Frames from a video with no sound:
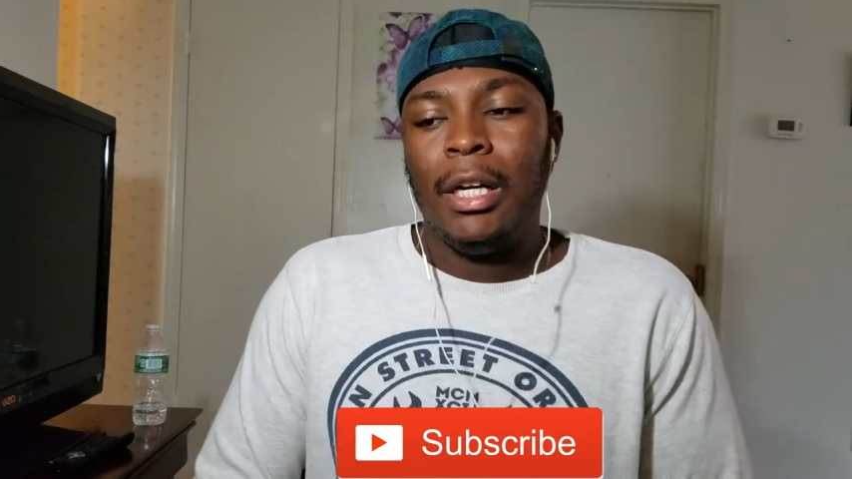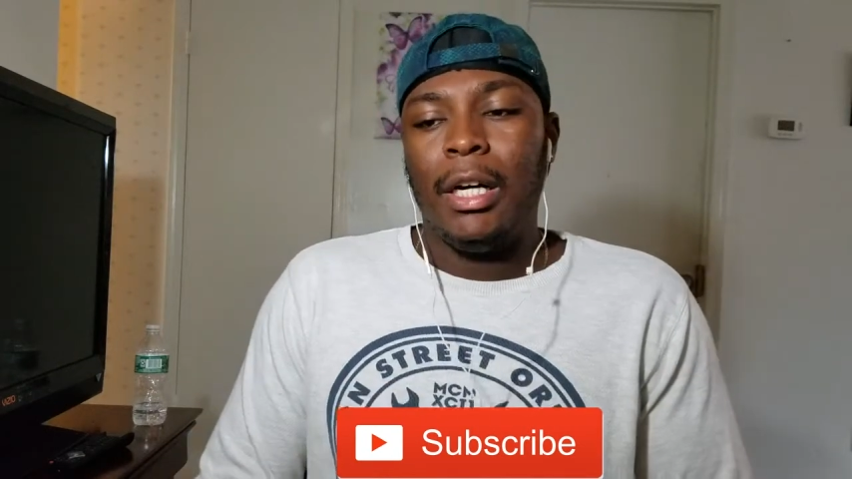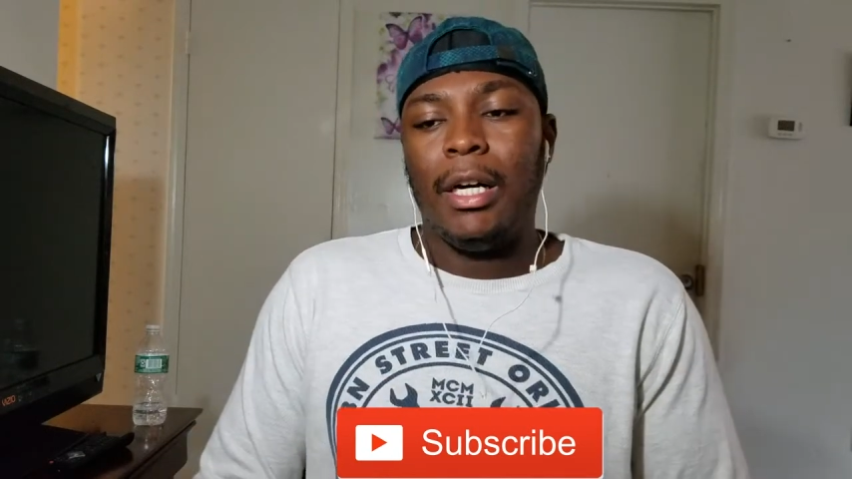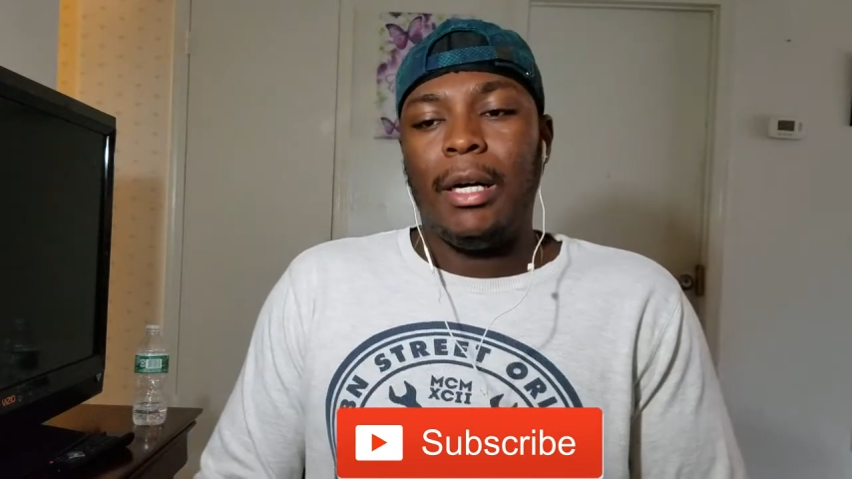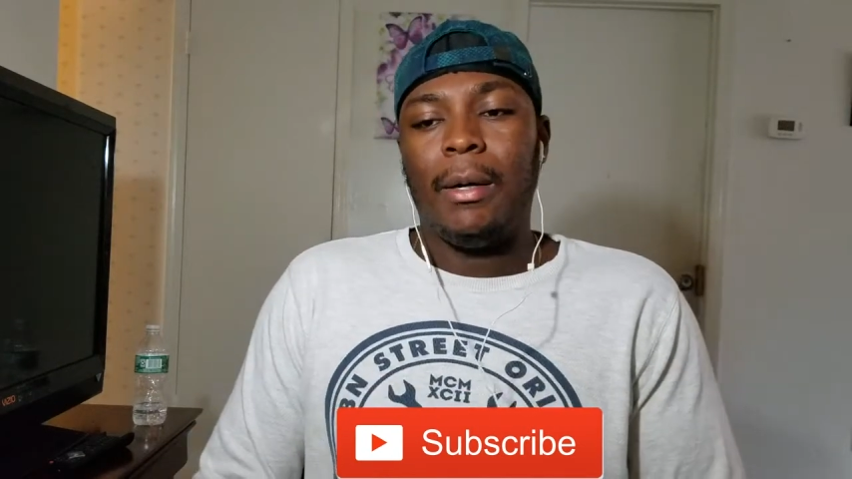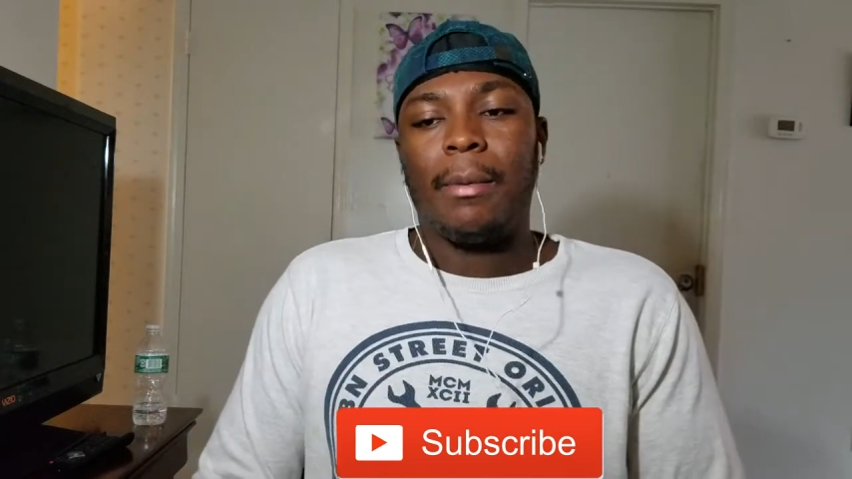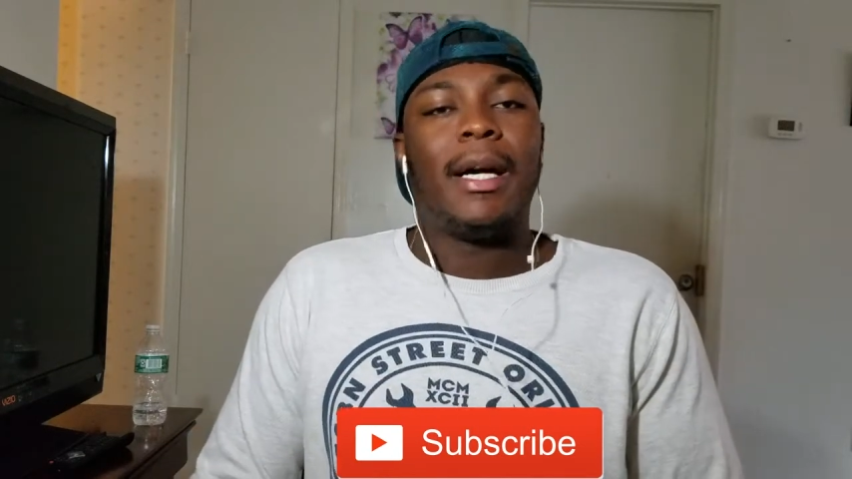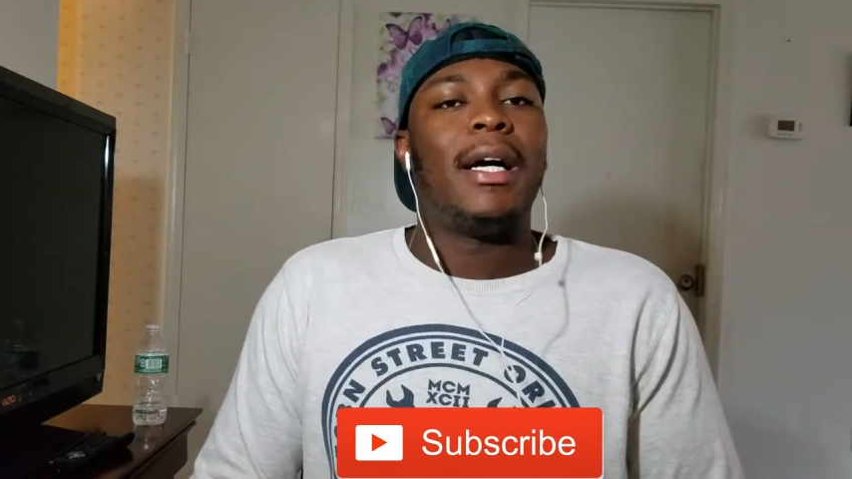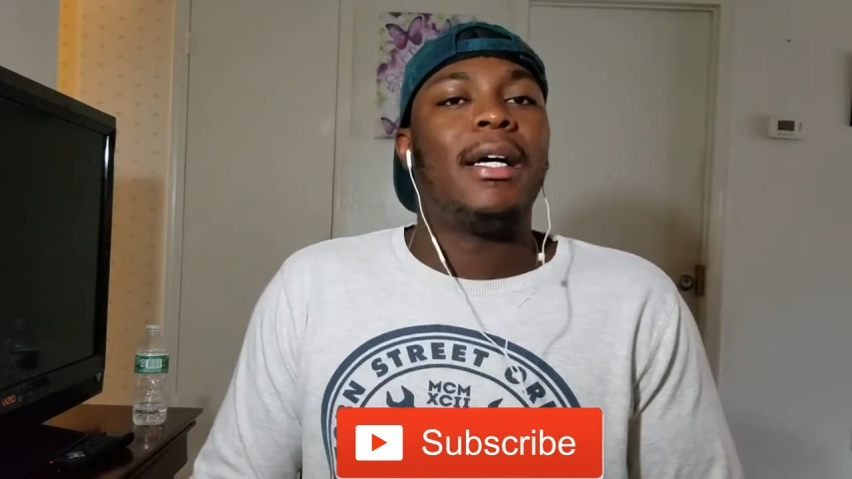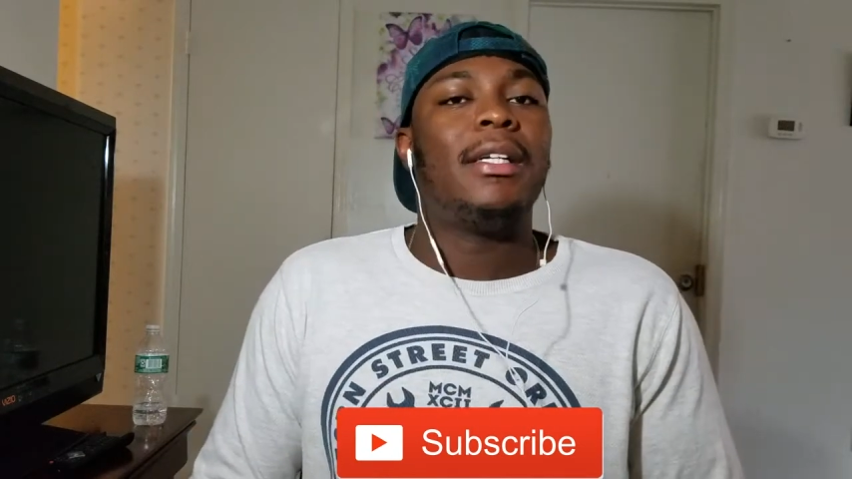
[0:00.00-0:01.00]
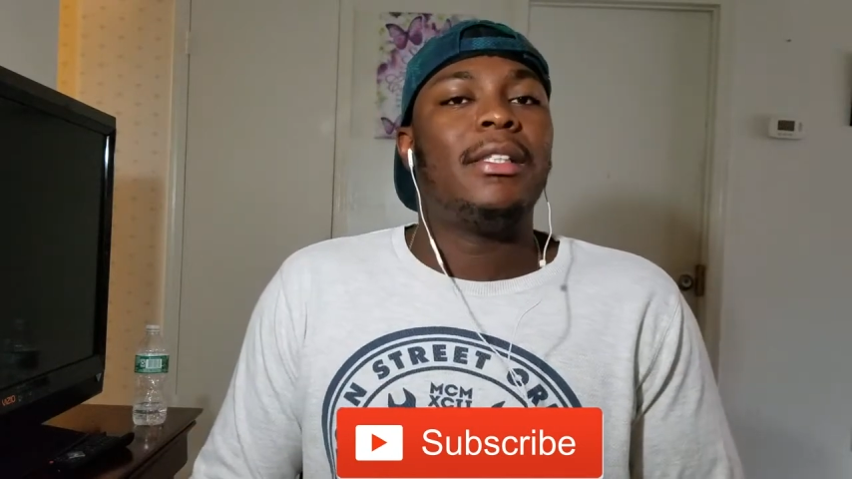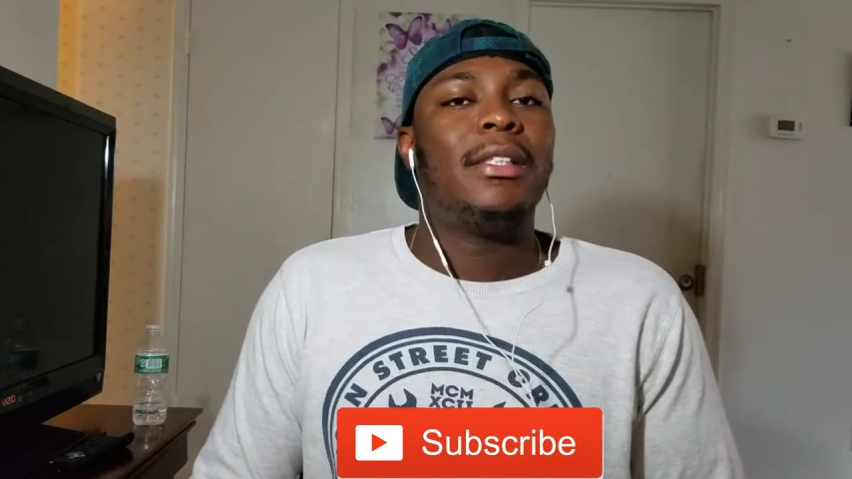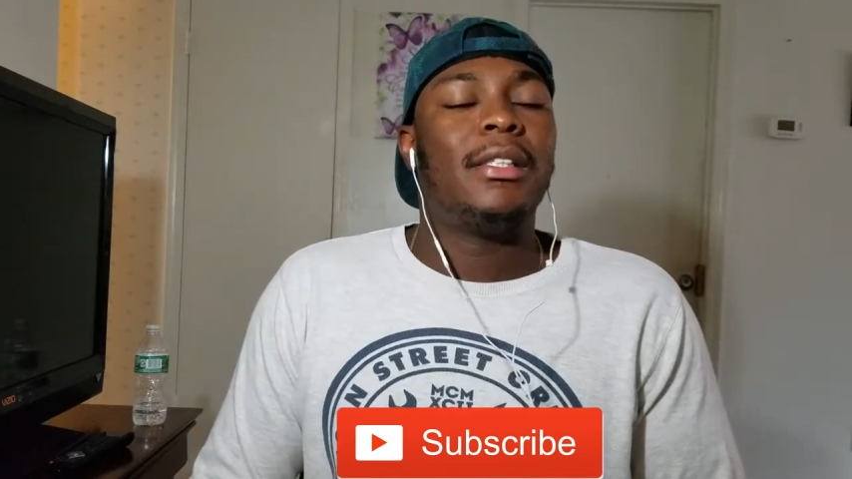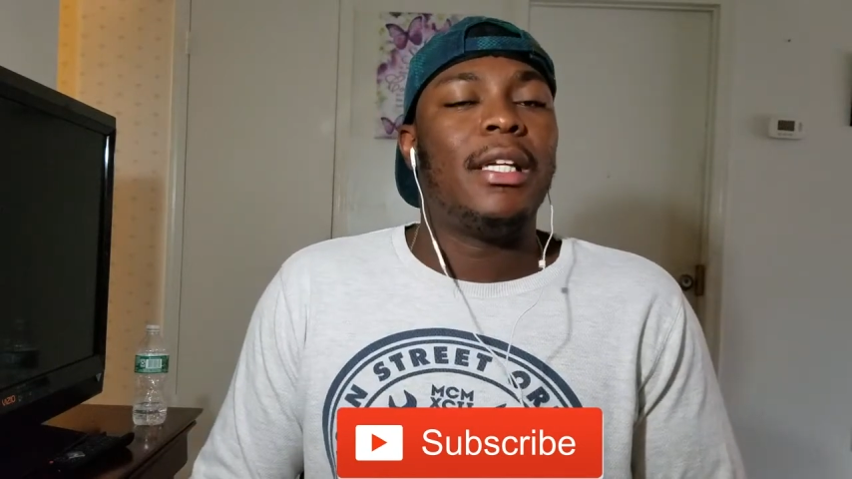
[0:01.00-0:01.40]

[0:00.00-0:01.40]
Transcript: Guys,